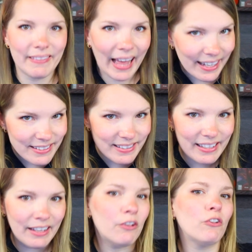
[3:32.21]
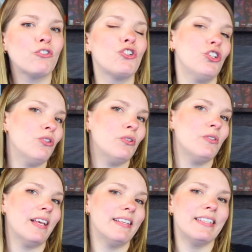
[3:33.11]
Lastly, you'll
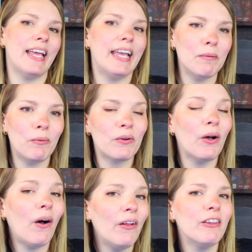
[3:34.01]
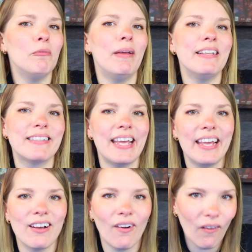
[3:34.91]
choose a table column and
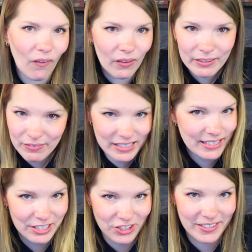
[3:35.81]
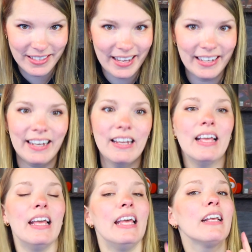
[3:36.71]
take all of the dishes in it,
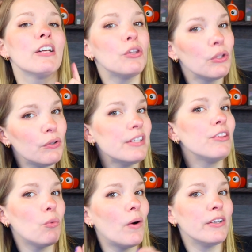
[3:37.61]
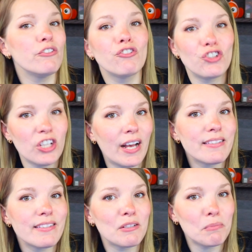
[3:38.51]
including the one you
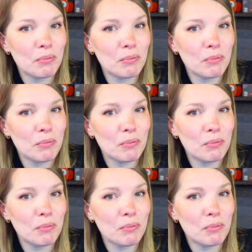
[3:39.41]
just